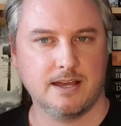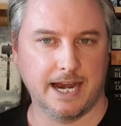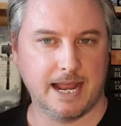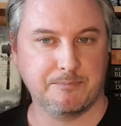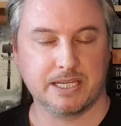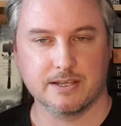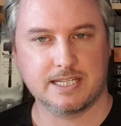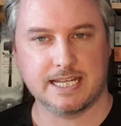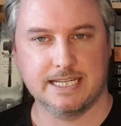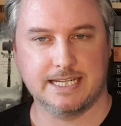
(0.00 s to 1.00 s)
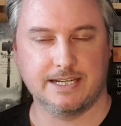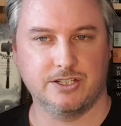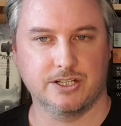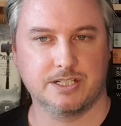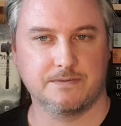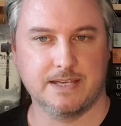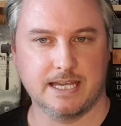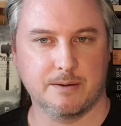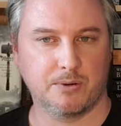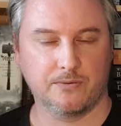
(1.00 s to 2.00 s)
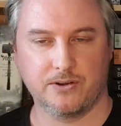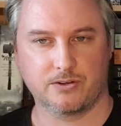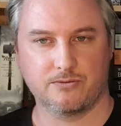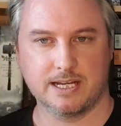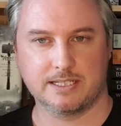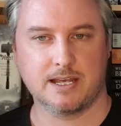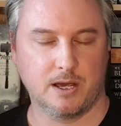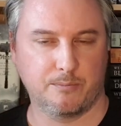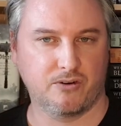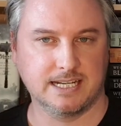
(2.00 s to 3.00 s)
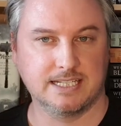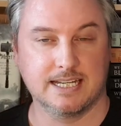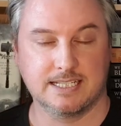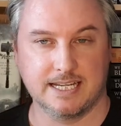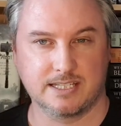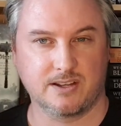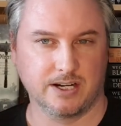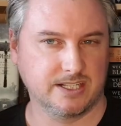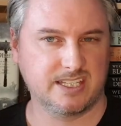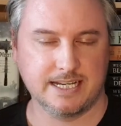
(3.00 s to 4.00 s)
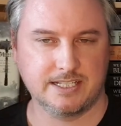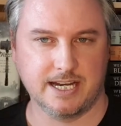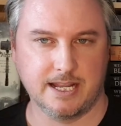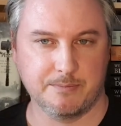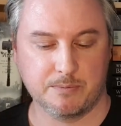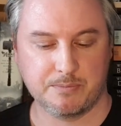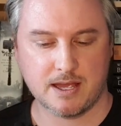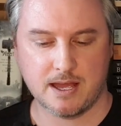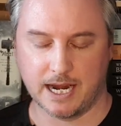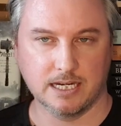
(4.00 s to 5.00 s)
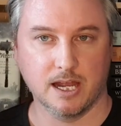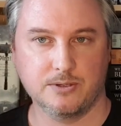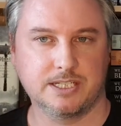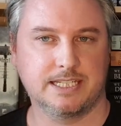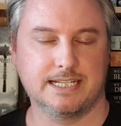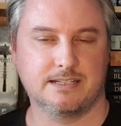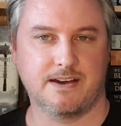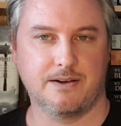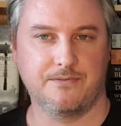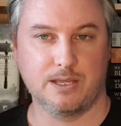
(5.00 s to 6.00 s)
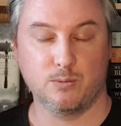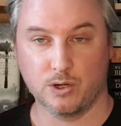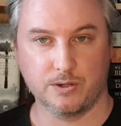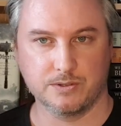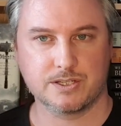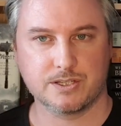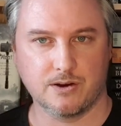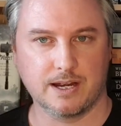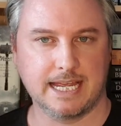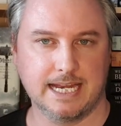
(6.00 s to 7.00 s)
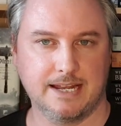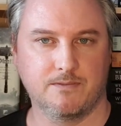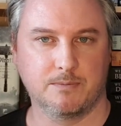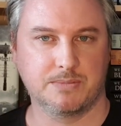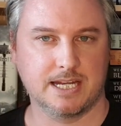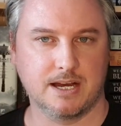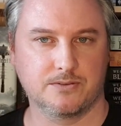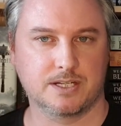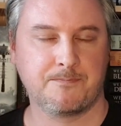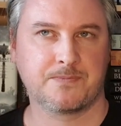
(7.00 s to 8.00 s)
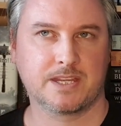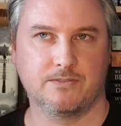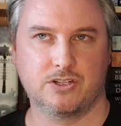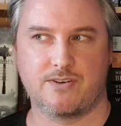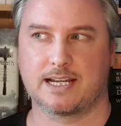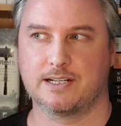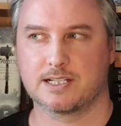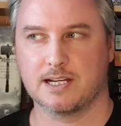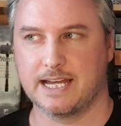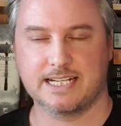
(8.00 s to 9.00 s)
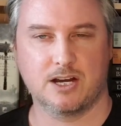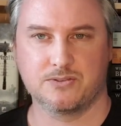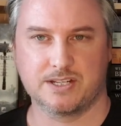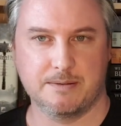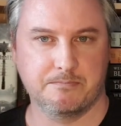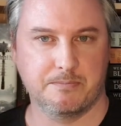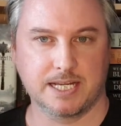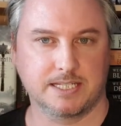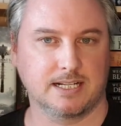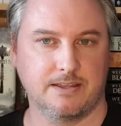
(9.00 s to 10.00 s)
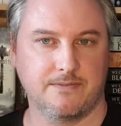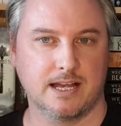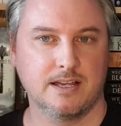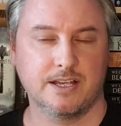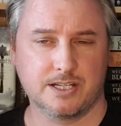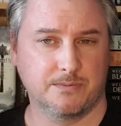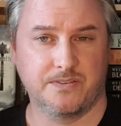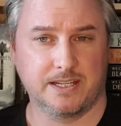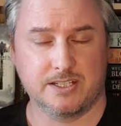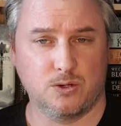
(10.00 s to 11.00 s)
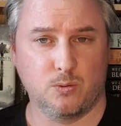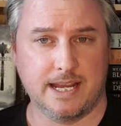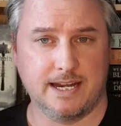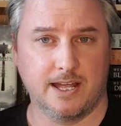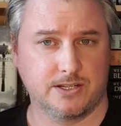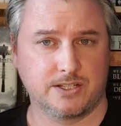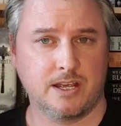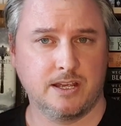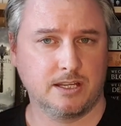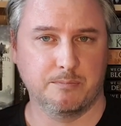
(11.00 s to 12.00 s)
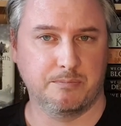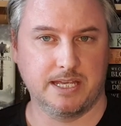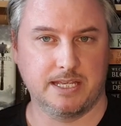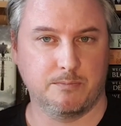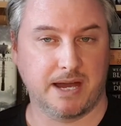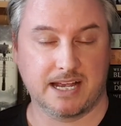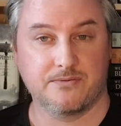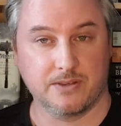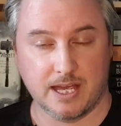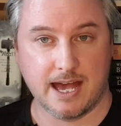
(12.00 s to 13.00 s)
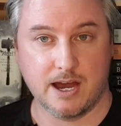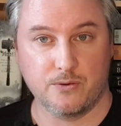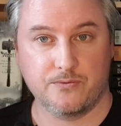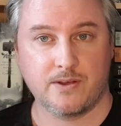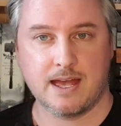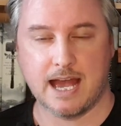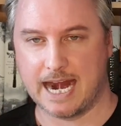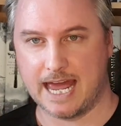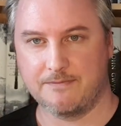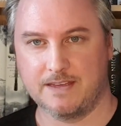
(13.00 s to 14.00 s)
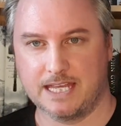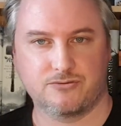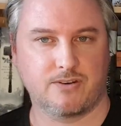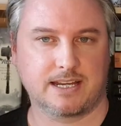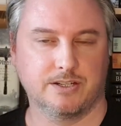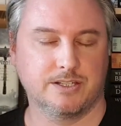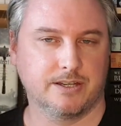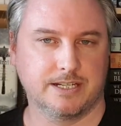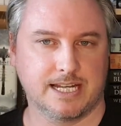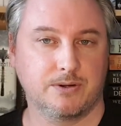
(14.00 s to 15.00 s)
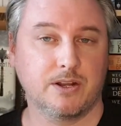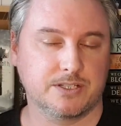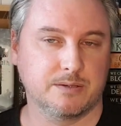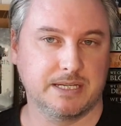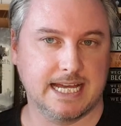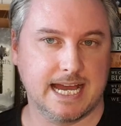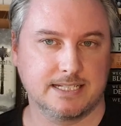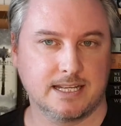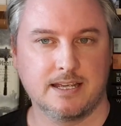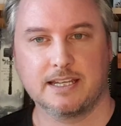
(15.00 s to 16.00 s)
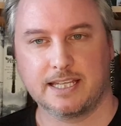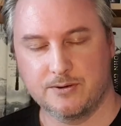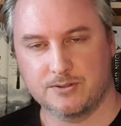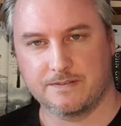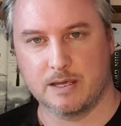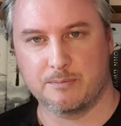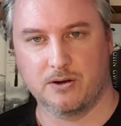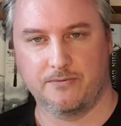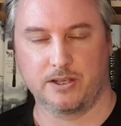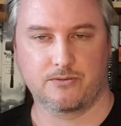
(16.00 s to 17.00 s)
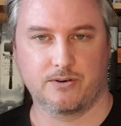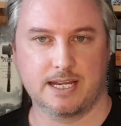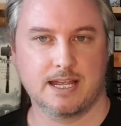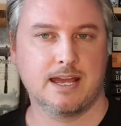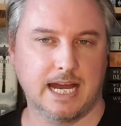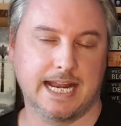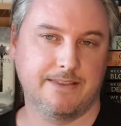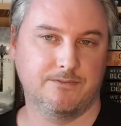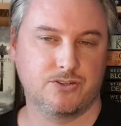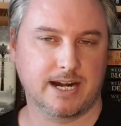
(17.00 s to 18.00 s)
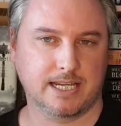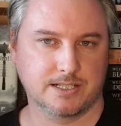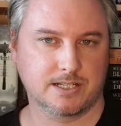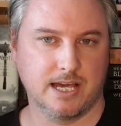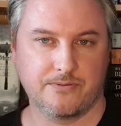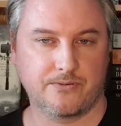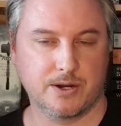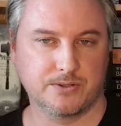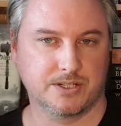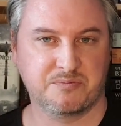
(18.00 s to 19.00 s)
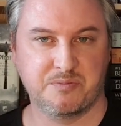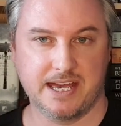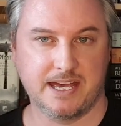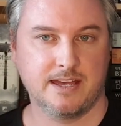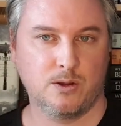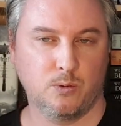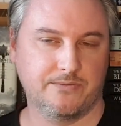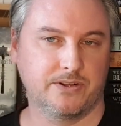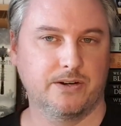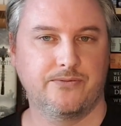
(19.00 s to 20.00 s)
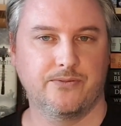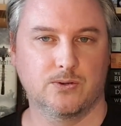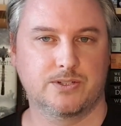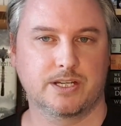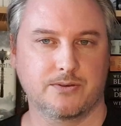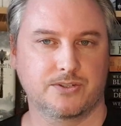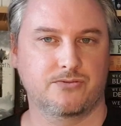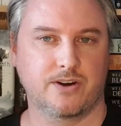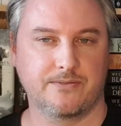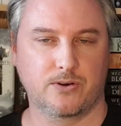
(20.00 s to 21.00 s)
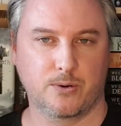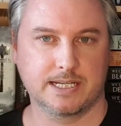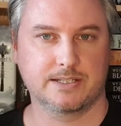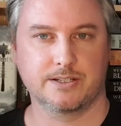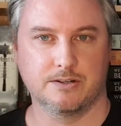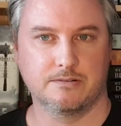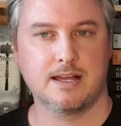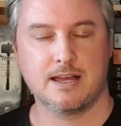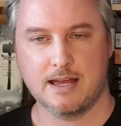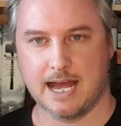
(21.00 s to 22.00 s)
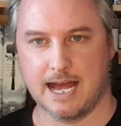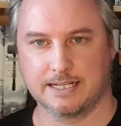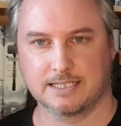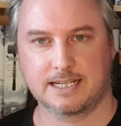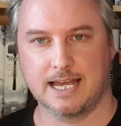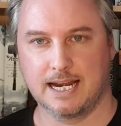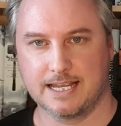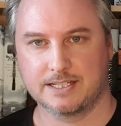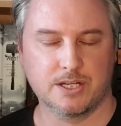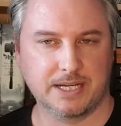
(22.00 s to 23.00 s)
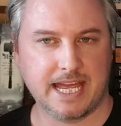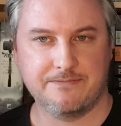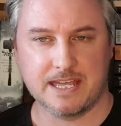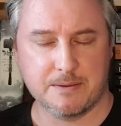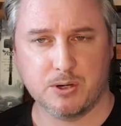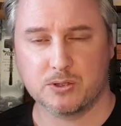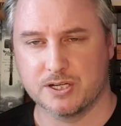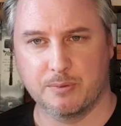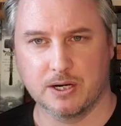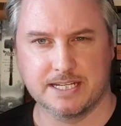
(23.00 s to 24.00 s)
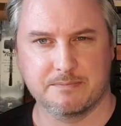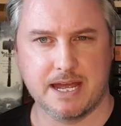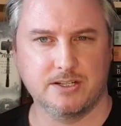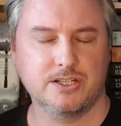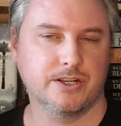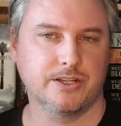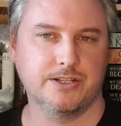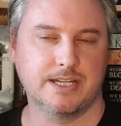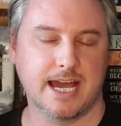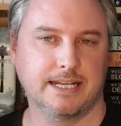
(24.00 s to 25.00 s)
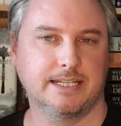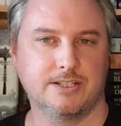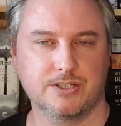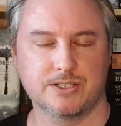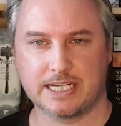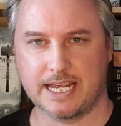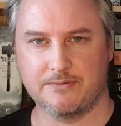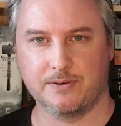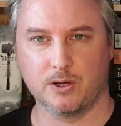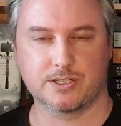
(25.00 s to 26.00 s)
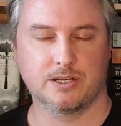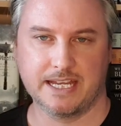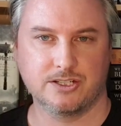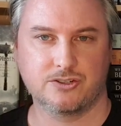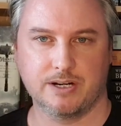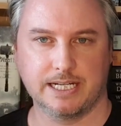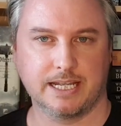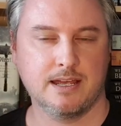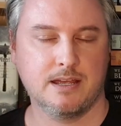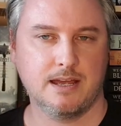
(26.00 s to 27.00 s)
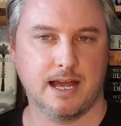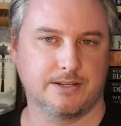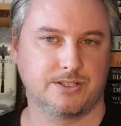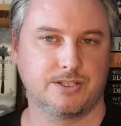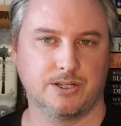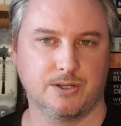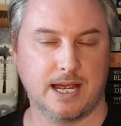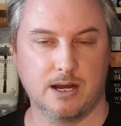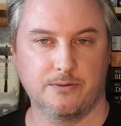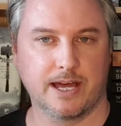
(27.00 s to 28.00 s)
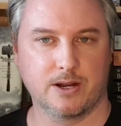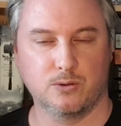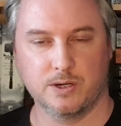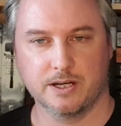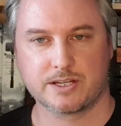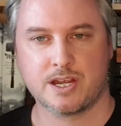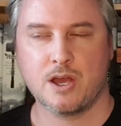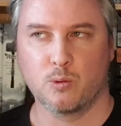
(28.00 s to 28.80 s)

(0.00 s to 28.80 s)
And then because he's injured, the apothecary's apprentice is kind of stitching him up, and he notices that the wounds start healing themselves the Dragon Slayer tells him basically that some things you witness could be bad for your health, and then the dragon turns out not to be dead, kills the apothecary, and then the Dragon Slayer throws a spear with enough force to go straight through its skull and kill it. So again, the impossible is mentioned, and it does give lots of intrigue as to how that all works.